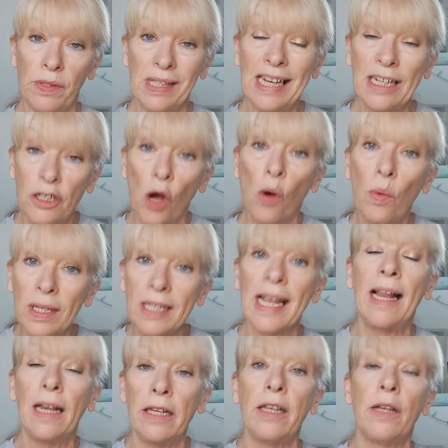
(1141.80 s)
They don't
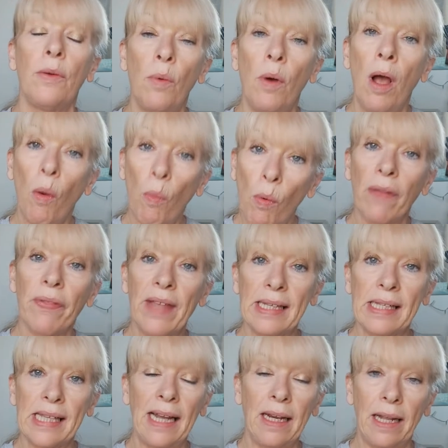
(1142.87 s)
tell you what they're
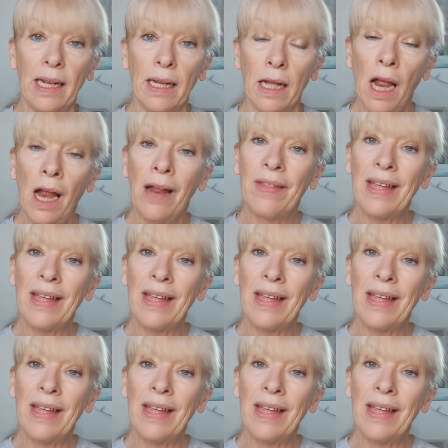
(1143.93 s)
selling.